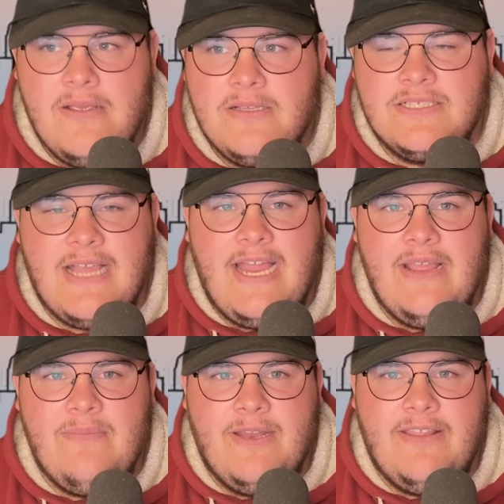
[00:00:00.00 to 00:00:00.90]
Slide
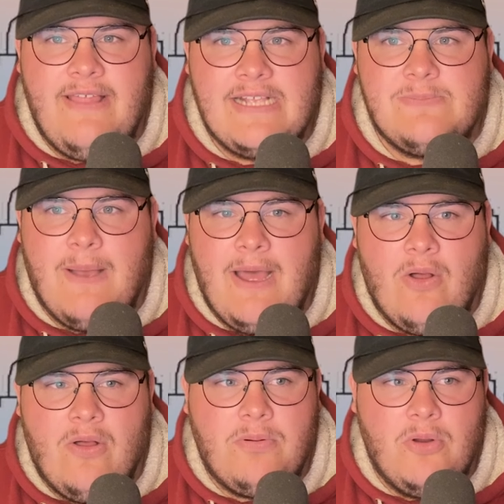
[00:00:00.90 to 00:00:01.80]
him into that spot,
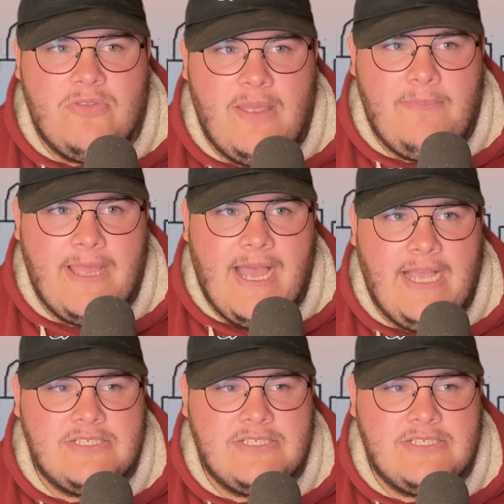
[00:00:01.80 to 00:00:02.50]
all-pro type of guy.